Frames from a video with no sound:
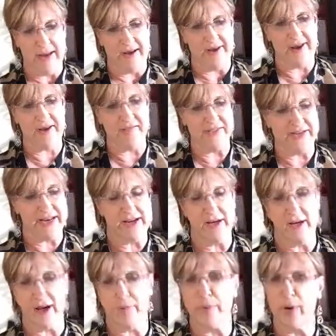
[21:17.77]
and I've said
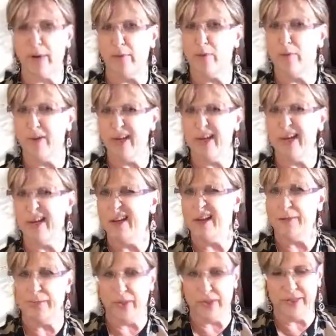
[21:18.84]
it probably
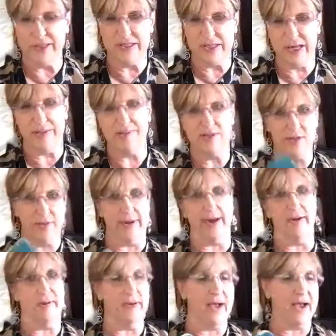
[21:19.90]
a million times, so
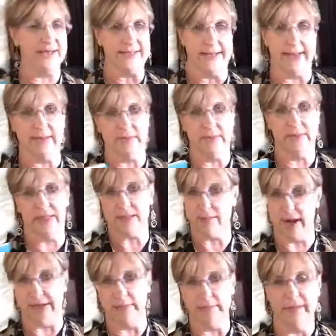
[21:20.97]
now I say it. It's
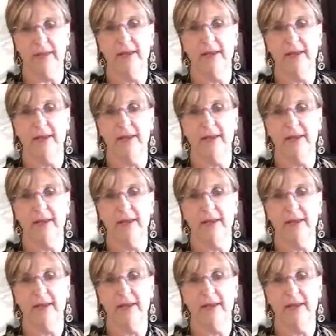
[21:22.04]
mine.